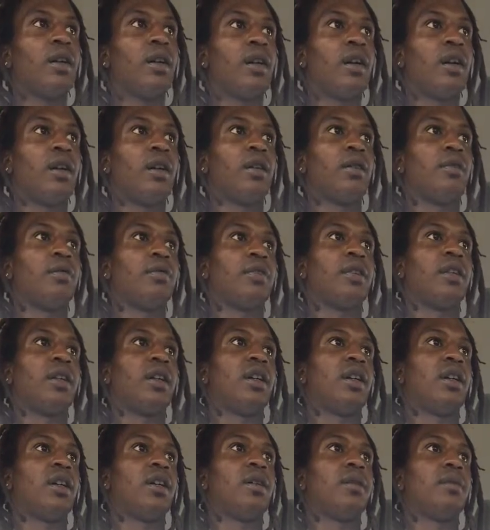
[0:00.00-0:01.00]
of
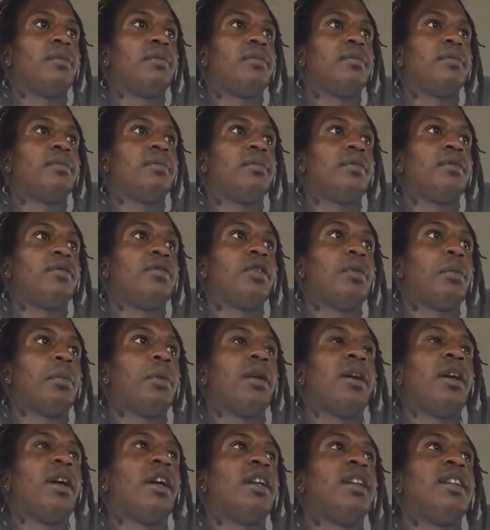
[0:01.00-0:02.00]
um, from
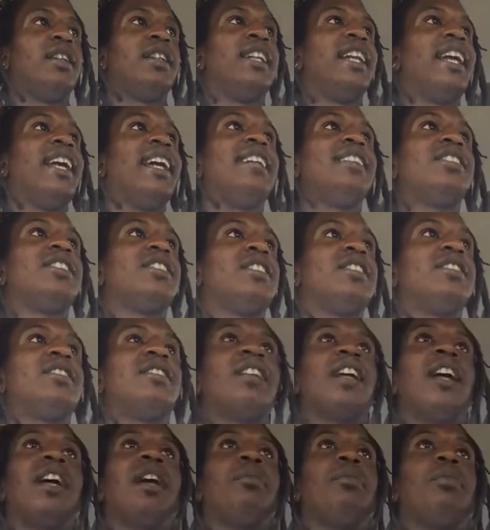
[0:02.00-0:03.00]
a, a nation
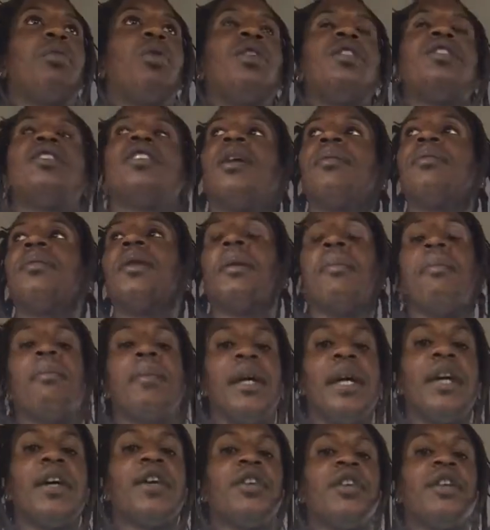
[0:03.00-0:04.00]
standpoint, something
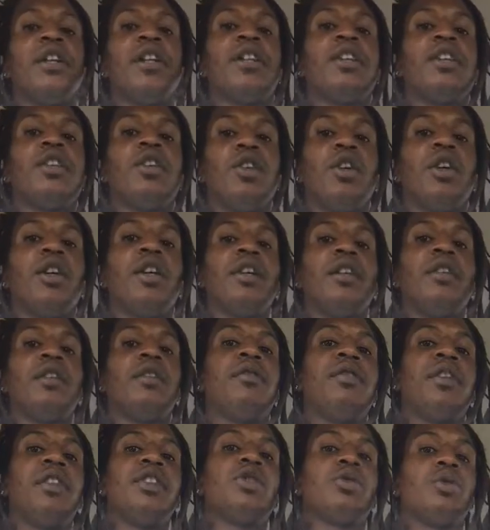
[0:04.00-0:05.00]
bigger than your
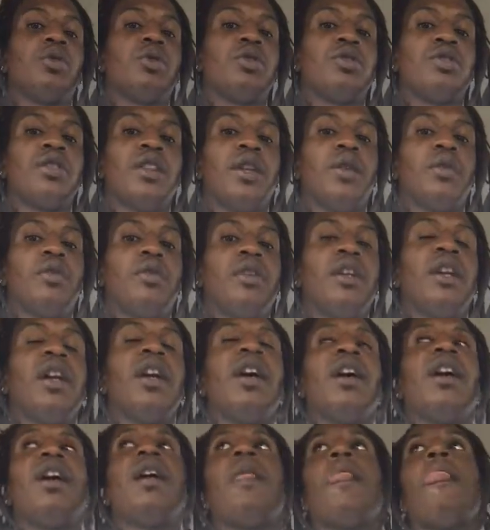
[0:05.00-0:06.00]
individual self,
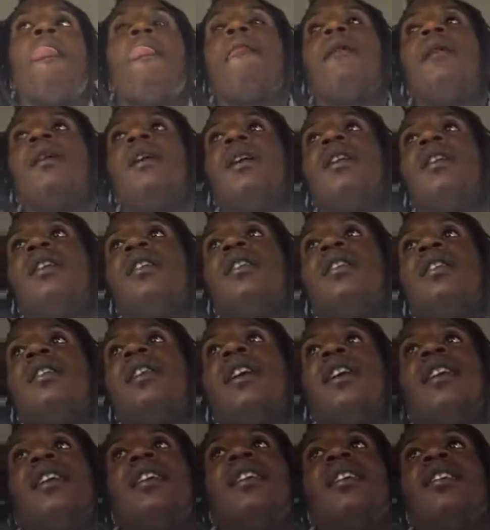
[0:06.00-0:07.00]

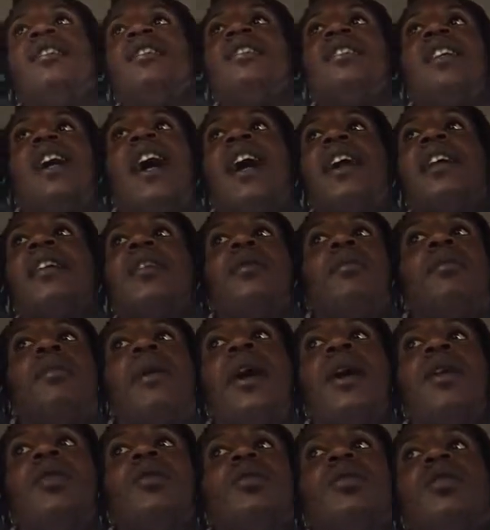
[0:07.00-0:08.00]
then it's not
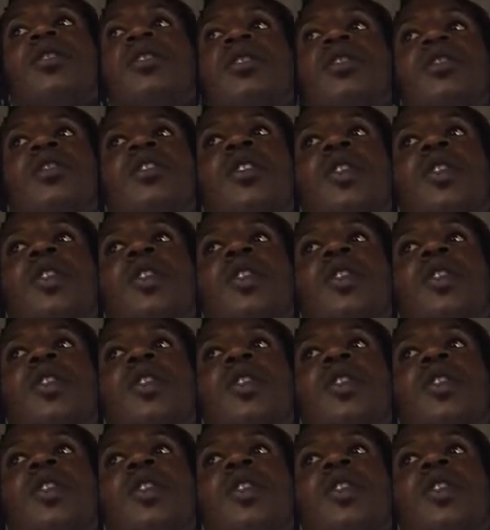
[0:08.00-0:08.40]
about you